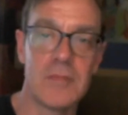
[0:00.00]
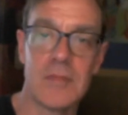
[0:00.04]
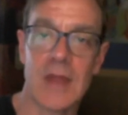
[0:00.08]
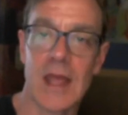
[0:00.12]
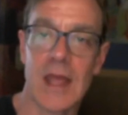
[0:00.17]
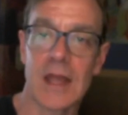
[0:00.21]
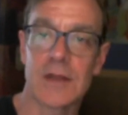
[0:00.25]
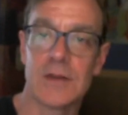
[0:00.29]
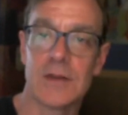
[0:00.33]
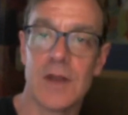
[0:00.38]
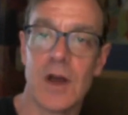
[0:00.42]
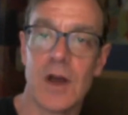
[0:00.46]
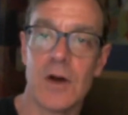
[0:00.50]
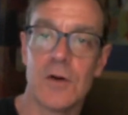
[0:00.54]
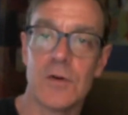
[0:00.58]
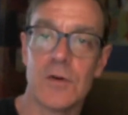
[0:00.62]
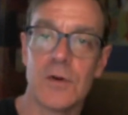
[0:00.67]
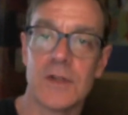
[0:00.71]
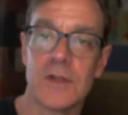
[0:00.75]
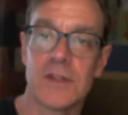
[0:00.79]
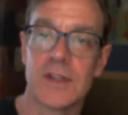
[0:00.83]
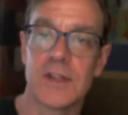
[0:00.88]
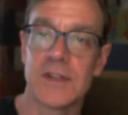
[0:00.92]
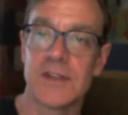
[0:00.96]
Heck
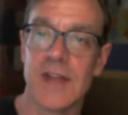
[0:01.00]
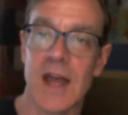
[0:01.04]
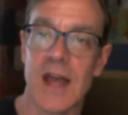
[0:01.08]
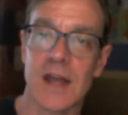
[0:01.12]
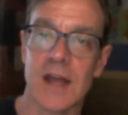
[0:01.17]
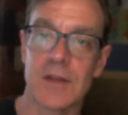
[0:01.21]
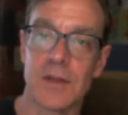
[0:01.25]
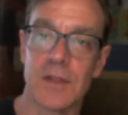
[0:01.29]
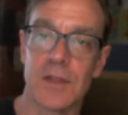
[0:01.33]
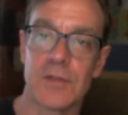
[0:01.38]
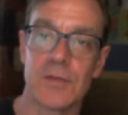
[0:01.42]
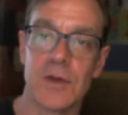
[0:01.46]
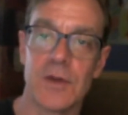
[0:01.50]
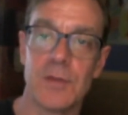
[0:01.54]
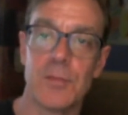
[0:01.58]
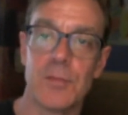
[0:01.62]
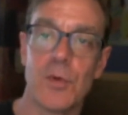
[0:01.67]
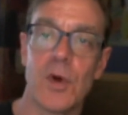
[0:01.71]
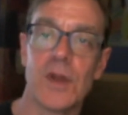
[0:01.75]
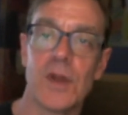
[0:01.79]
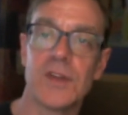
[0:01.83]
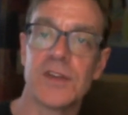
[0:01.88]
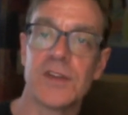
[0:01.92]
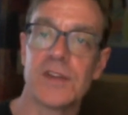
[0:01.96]
no, it's exactly
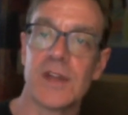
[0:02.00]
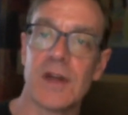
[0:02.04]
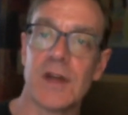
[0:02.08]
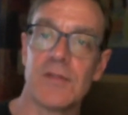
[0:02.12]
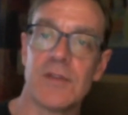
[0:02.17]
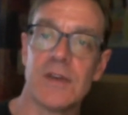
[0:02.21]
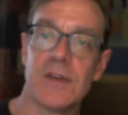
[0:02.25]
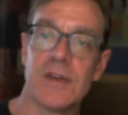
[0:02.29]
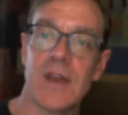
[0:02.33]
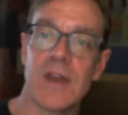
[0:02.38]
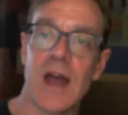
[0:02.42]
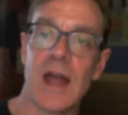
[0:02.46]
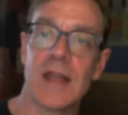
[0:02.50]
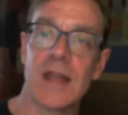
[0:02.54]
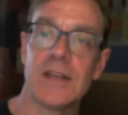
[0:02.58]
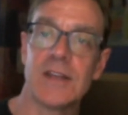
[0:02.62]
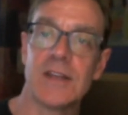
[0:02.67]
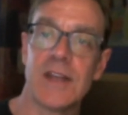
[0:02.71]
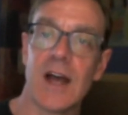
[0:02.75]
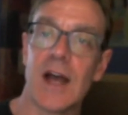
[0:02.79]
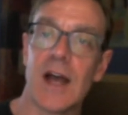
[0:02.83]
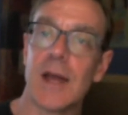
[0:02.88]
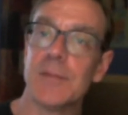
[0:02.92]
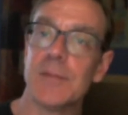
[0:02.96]

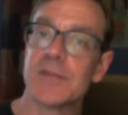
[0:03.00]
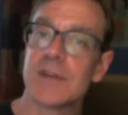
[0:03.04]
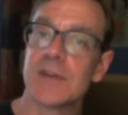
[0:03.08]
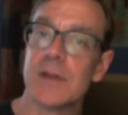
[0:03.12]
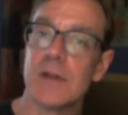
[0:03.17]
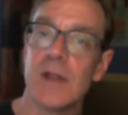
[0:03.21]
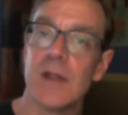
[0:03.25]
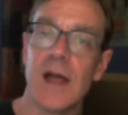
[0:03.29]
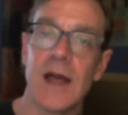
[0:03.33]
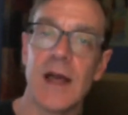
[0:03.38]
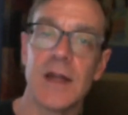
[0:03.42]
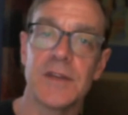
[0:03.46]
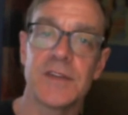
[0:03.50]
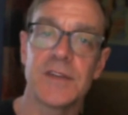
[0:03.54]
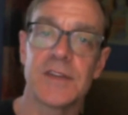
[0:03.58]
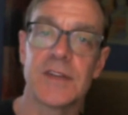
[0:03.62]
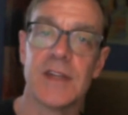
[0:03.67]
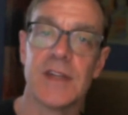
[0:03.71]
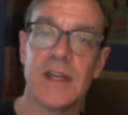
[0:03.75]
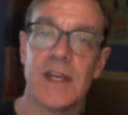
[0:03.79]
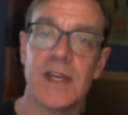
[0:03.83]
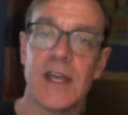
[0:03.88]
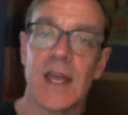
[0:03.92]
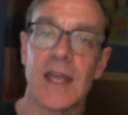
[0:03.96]
3.79 times less.